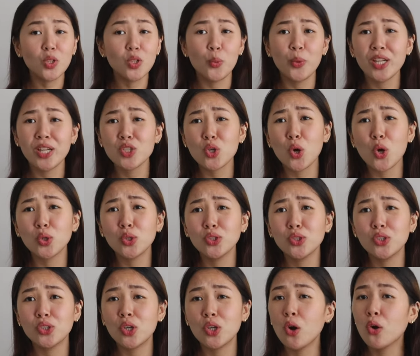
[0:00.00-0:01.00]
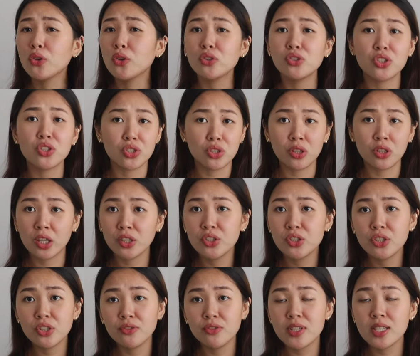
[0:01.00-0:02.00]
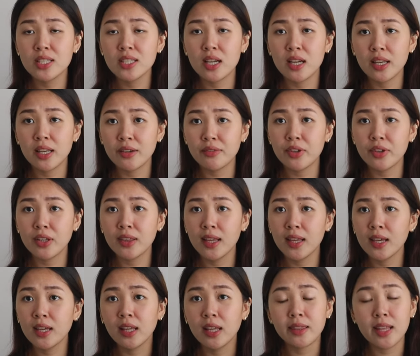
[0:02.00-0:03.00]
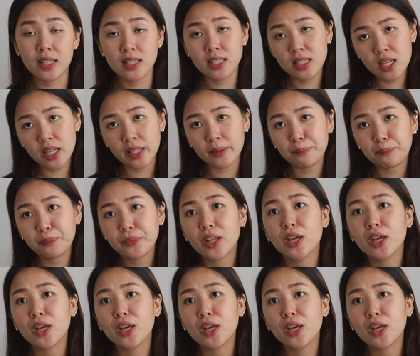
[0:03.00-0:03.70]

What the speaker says: When it's all good to go, you just lodge your visa and everything, and that's it.